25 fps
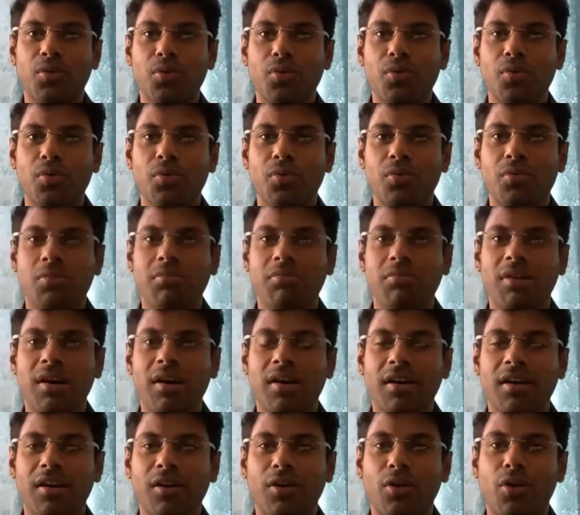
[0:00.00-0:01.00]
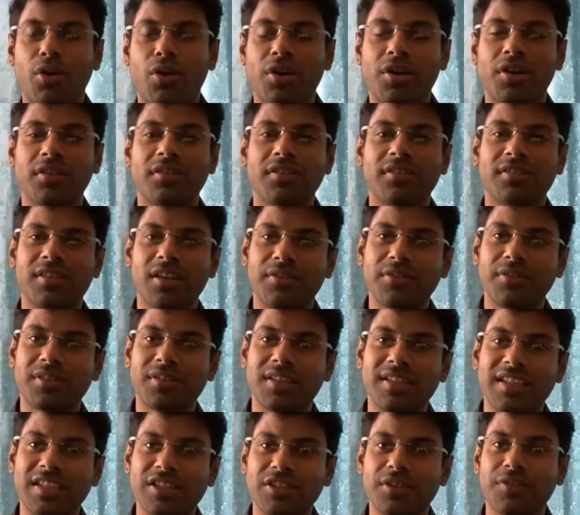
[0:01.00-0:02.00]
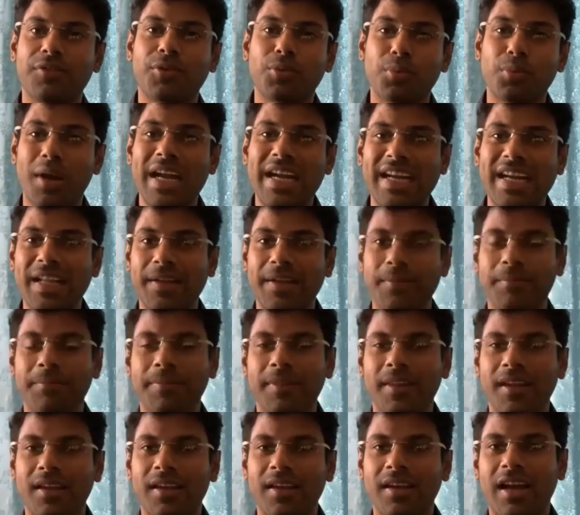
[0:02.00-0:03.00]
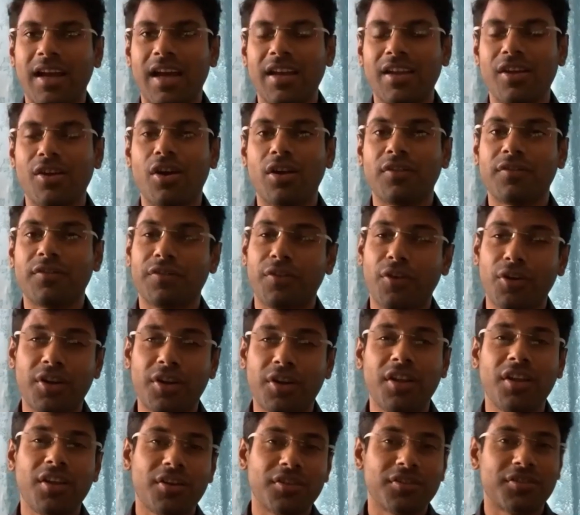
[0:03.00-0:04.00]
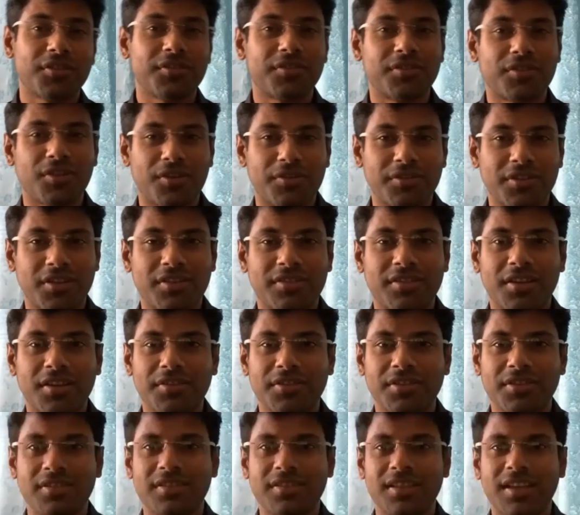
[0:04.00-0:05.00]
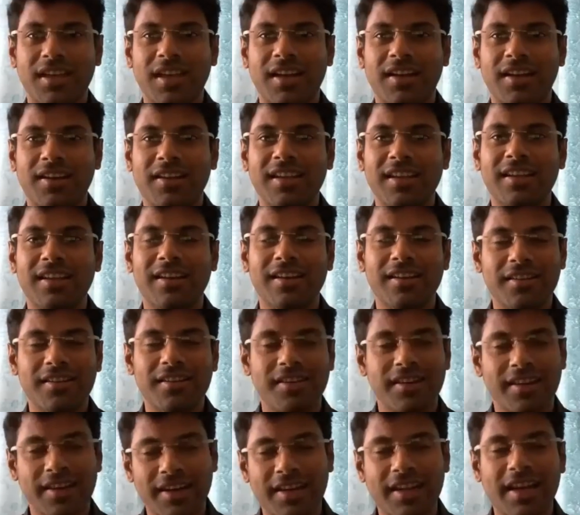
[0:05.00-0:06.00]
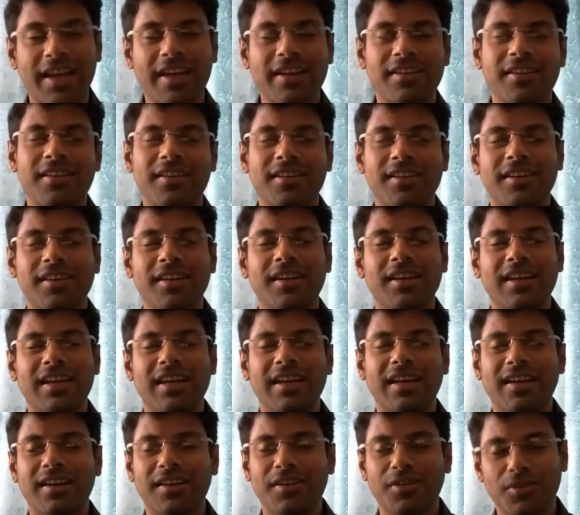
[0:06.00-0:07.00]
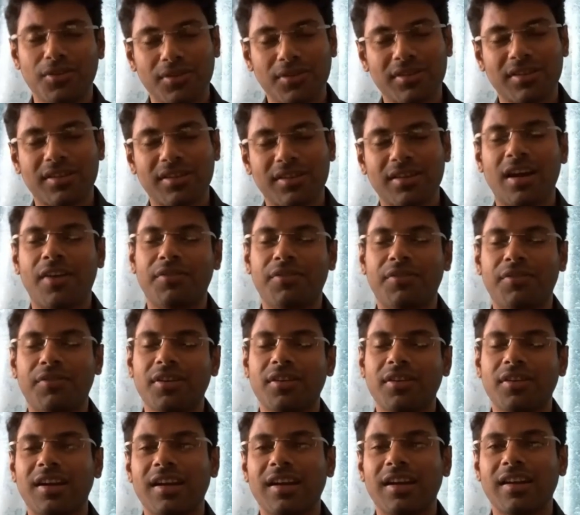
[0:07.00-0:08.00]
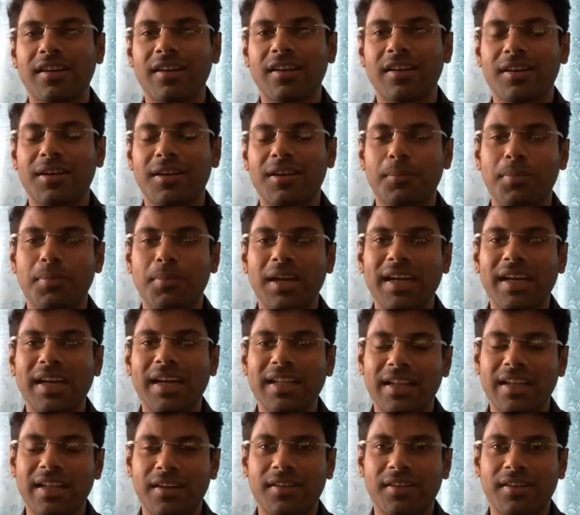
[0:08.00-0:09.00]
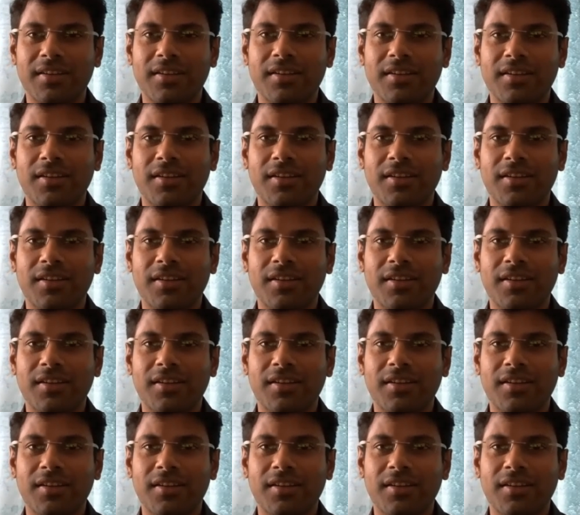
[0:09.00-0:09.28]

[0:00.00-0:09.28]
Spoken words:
who got into the service at the age of 20. And he got 40 years of service. And he retired, after completing that.